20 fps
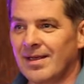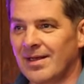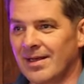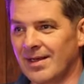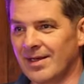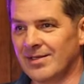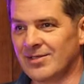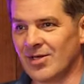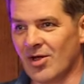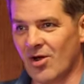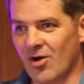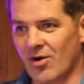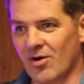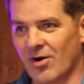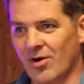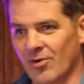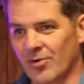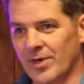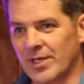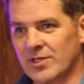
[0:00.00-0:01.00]
It's
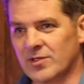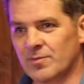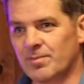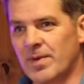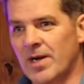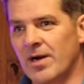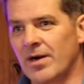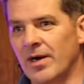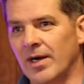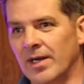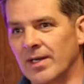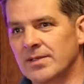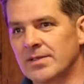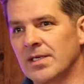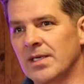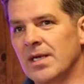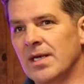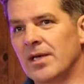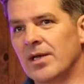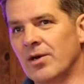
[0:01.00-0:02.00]
our own
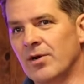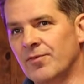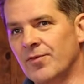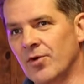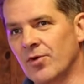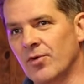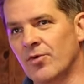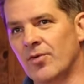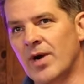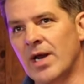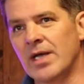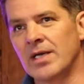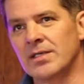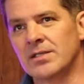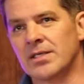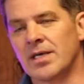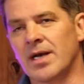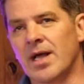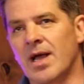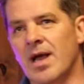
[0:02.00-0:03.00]
experience. You know, if you were
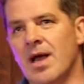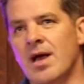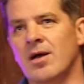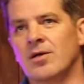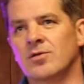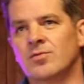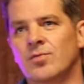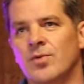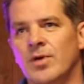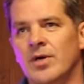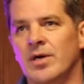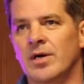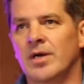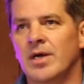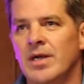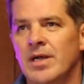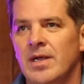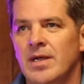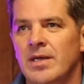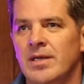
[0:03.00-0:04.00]
raised in a house
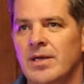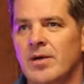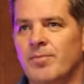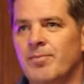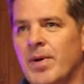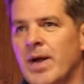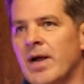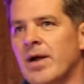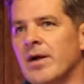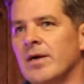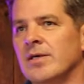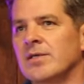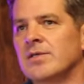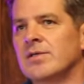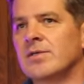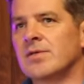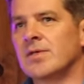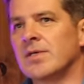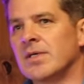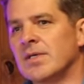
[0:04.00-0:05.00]
where your
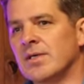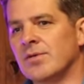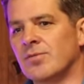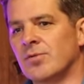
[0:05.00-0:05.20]
parents uh,